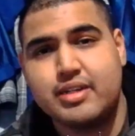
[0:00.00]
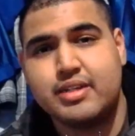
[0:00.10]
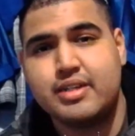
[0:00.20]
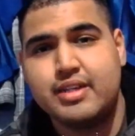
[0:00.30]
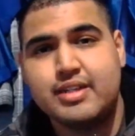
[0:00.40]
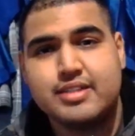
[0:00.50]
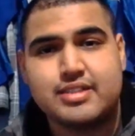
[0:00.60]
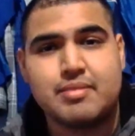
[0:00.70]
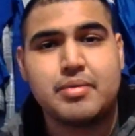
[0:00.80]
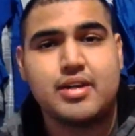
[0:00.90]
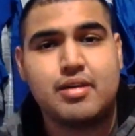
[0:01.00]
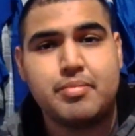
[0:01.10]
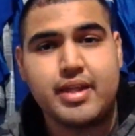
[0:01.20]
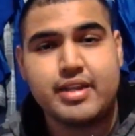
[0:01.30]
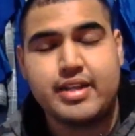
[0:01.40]
to step it up
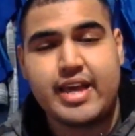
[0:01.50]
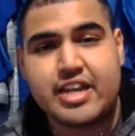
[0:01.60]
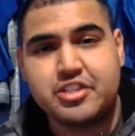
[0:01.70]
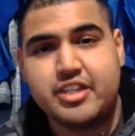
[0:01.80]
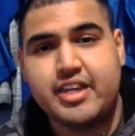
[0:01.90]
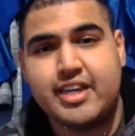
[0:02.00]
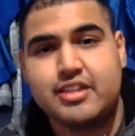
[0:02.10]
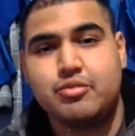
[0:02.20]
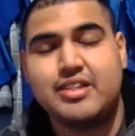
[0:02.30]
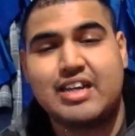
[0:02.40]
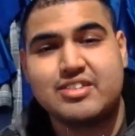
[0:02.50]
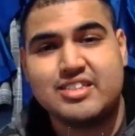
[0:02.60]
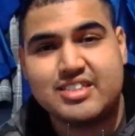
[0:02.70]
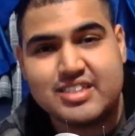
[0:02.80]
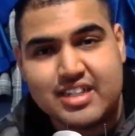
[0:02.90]
and actually hit 3,000
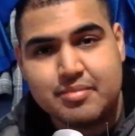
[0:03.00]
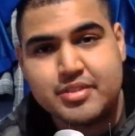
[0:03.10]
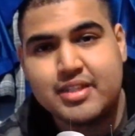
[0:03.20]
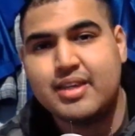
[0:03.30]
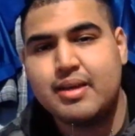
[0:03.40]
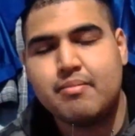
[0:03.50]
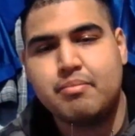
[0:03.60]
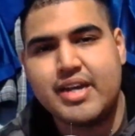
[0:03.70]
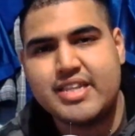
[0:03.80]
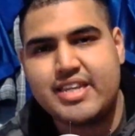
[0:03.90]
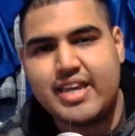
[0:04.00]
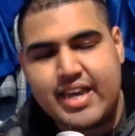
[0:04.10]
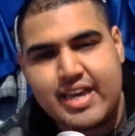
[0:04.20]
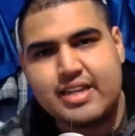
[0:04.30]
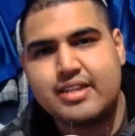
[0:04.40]
subs by the
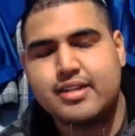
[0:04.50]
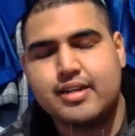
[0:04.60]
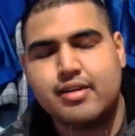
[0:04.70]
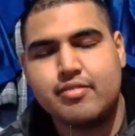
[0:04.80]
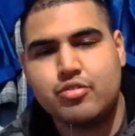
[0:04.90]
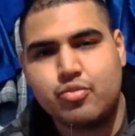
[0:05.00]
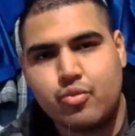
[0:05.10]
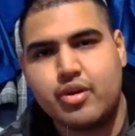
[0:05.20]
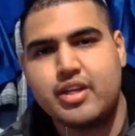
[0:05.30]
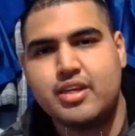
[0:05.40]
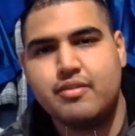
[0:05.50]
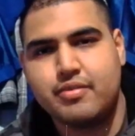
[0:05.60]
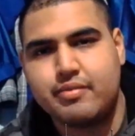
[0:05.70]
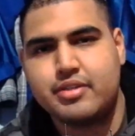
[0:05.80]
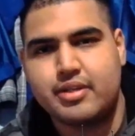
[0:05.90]
end of
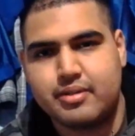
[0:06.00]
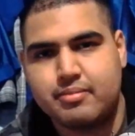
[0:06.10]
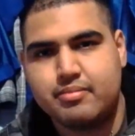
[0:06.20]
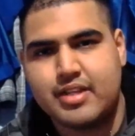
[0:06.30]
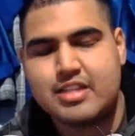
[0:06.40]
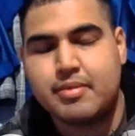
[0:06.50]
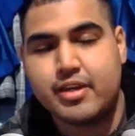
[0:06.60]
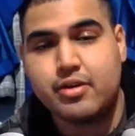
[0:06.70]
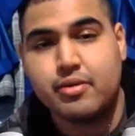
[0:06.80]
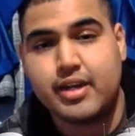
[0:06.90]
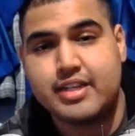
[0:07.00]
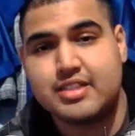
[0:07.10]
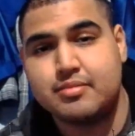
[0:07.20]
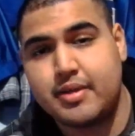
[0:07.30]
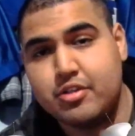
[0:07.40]
2015 that's my goal guys
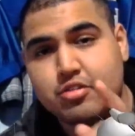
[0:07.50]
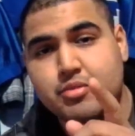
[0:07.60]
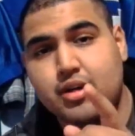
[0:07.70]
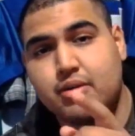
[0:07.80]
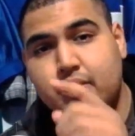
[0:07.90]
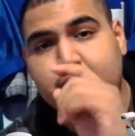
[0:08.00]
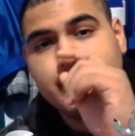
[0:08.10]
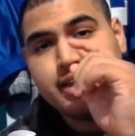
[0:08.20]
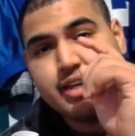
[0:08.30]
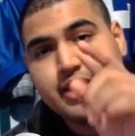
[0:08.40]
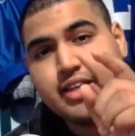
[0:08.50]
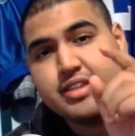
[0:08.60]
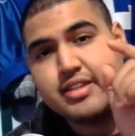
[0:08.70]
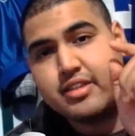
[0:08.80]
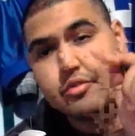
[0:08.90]
that's my YouTube goal hit
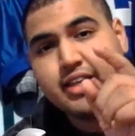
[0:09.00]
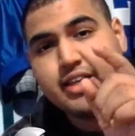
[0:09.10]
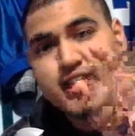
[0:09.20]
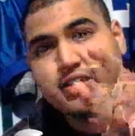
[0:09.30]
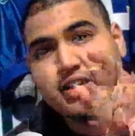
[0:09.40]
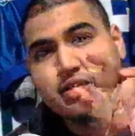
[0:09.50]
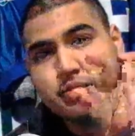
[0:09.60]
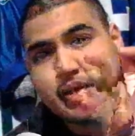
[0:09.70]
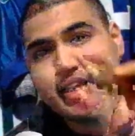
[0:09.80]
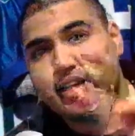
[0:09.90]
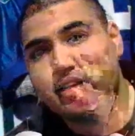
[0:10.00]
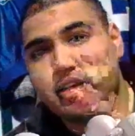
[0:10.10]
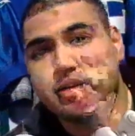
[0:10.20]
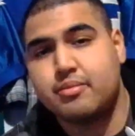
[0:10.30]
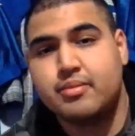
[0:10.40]
3,000 subs by the end of the
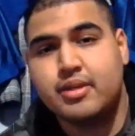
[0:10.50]
year